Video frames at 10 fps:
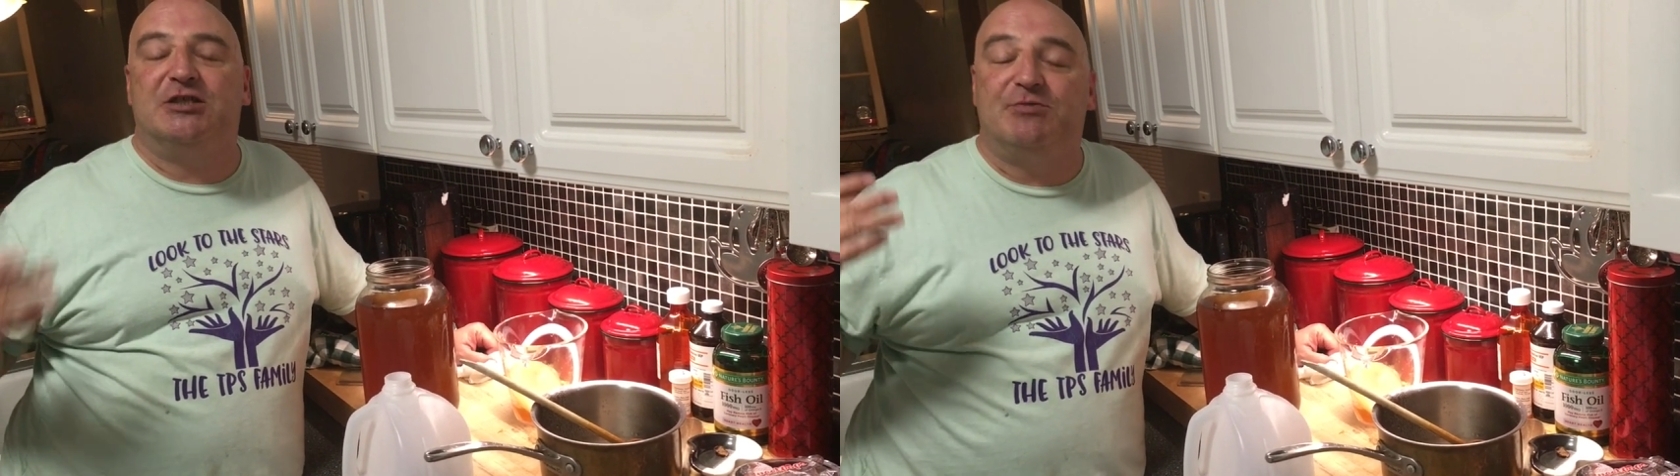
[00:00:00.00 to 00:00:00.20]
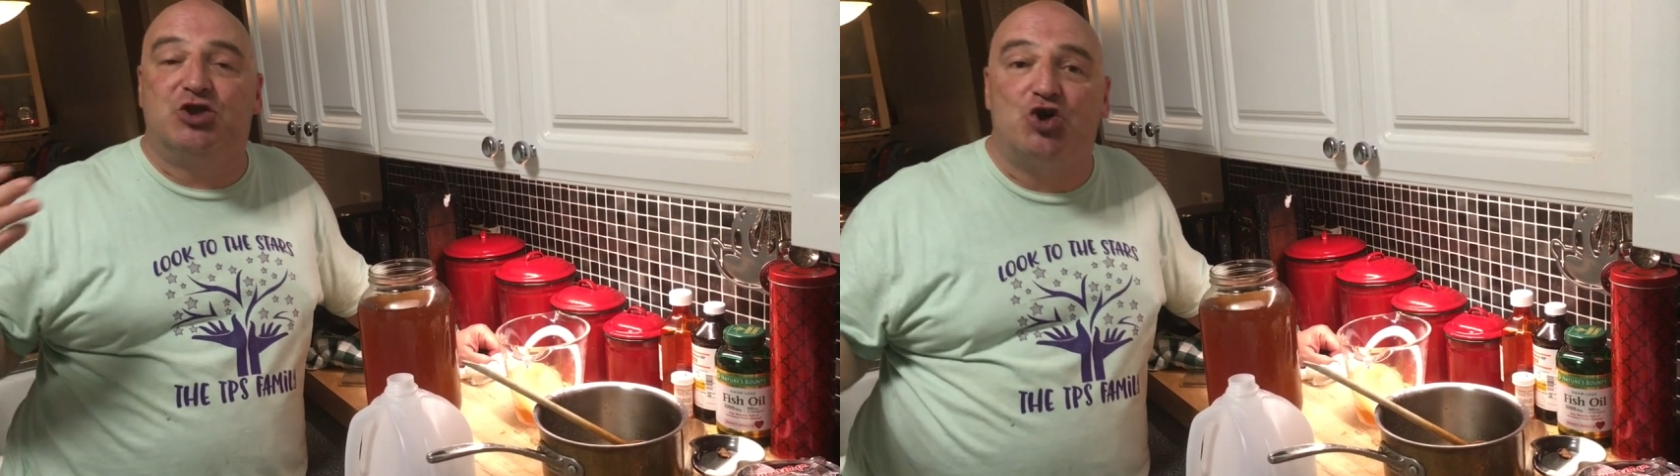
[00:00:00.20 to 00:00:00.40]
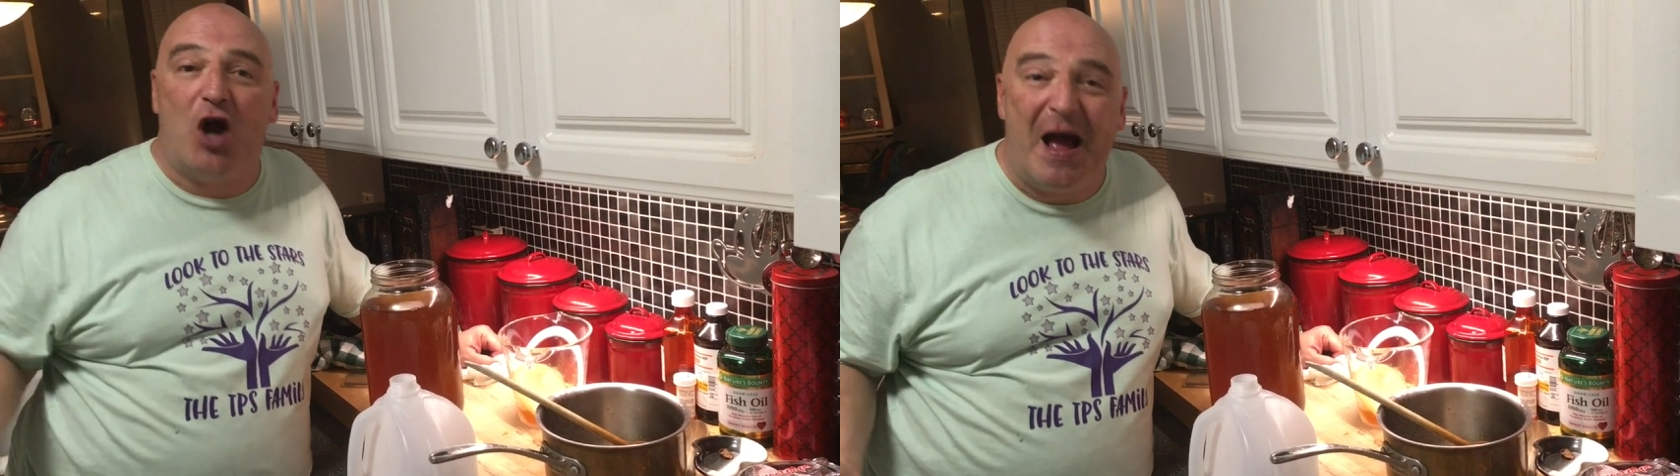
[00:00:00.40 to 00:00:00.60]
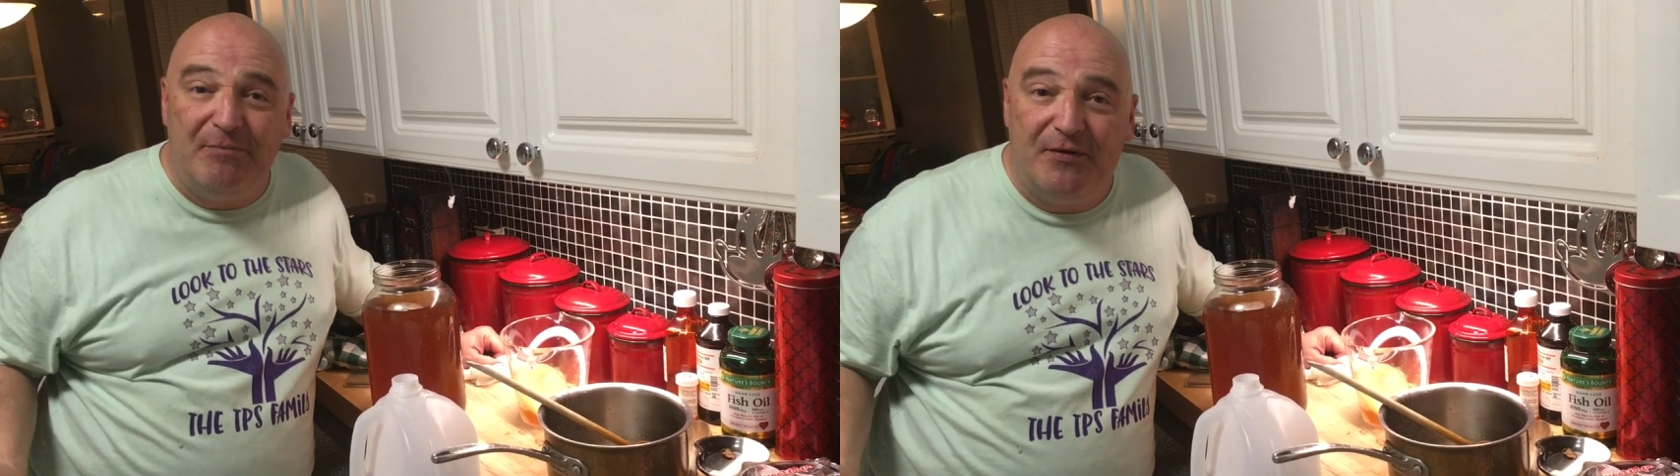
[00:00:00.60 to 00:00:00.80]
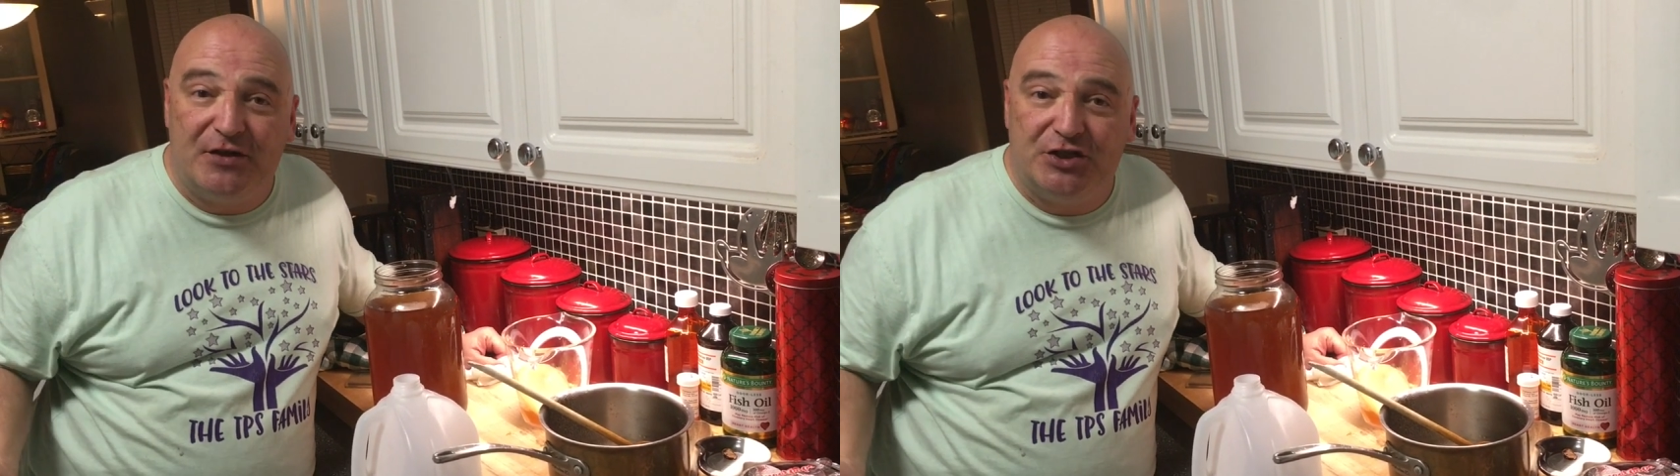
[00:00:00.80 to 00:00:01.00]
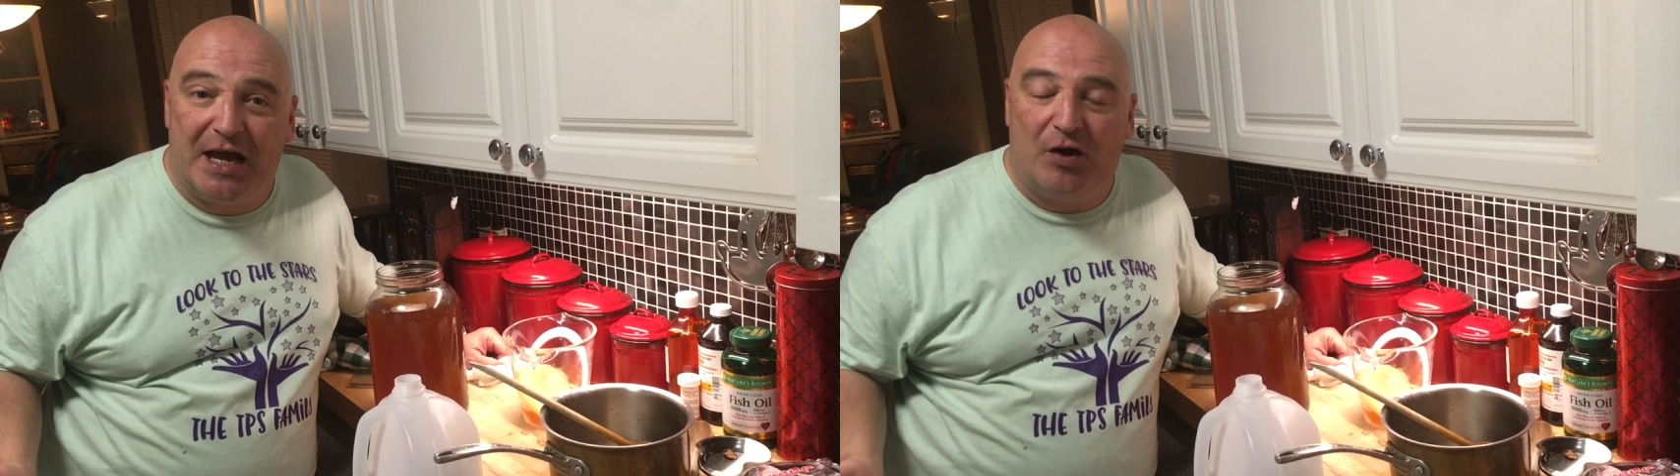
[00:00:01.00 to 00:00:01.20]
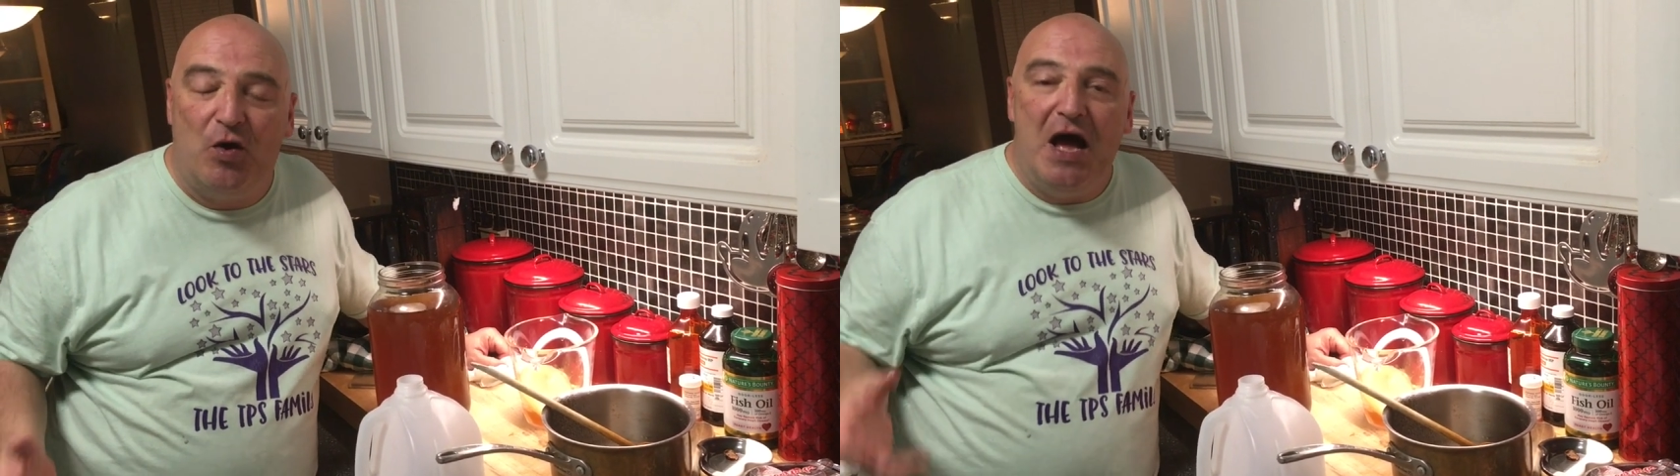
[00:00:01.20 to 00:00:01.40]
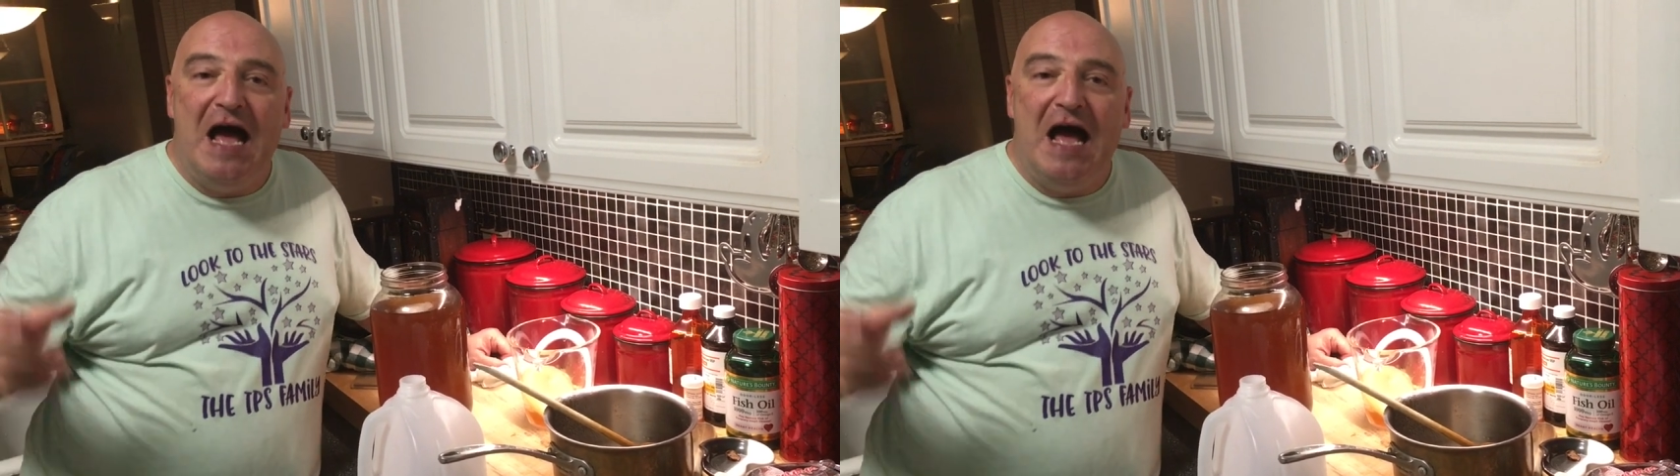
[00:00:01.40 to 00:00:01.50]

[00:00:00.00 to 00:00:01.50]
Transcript: subscribe to the channel,